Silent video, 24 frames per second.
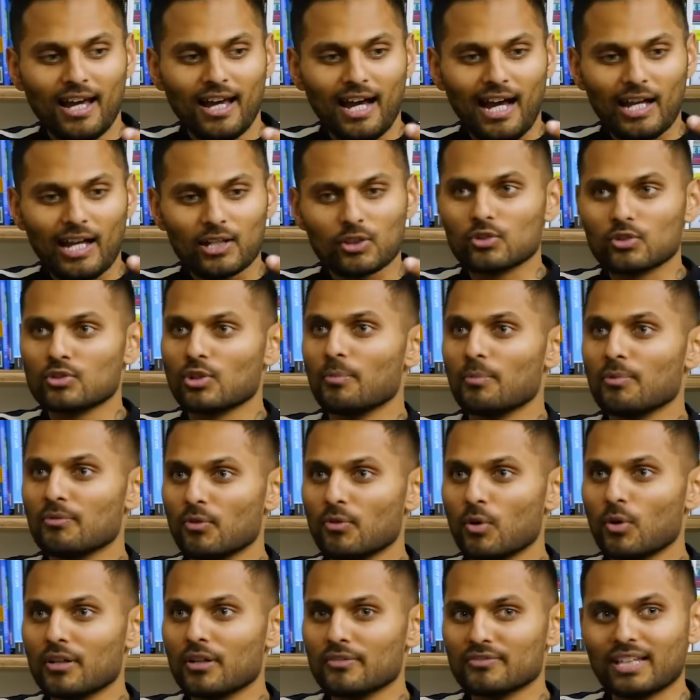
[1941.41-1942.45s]
and on top of
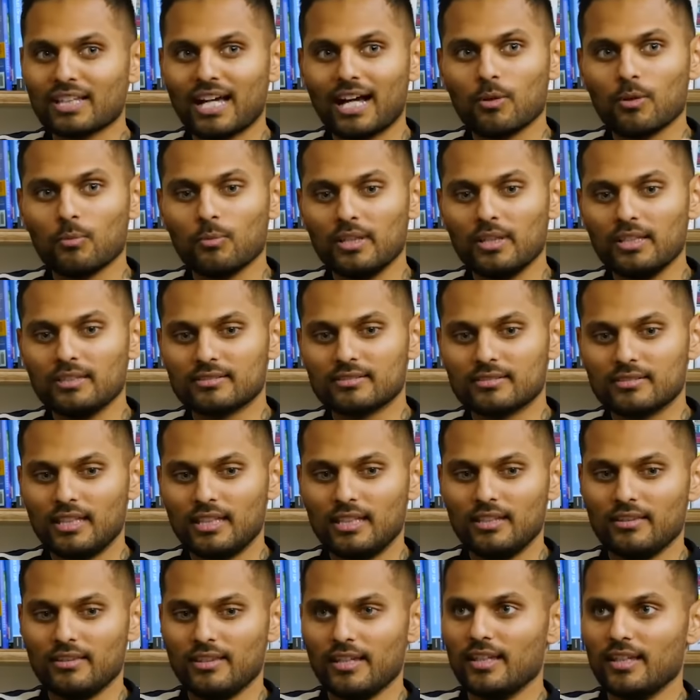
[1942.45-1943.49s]
all of that we
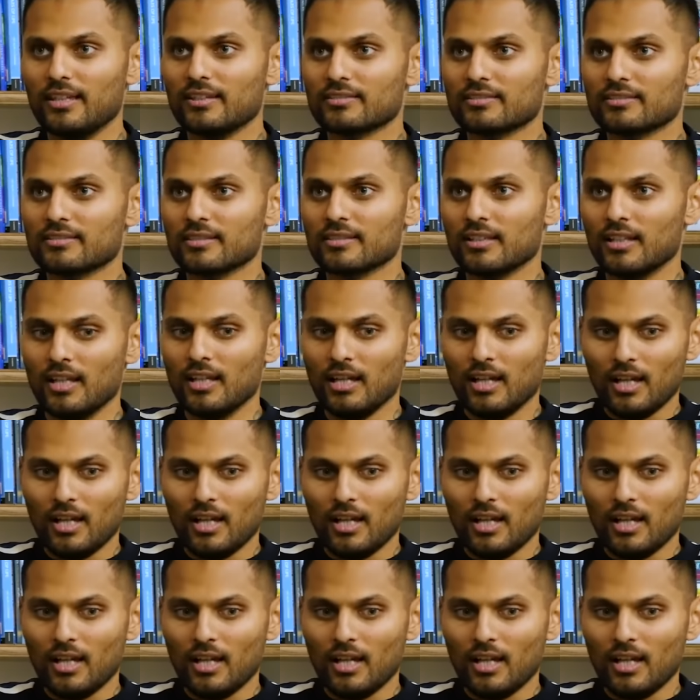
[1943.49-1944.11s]
see this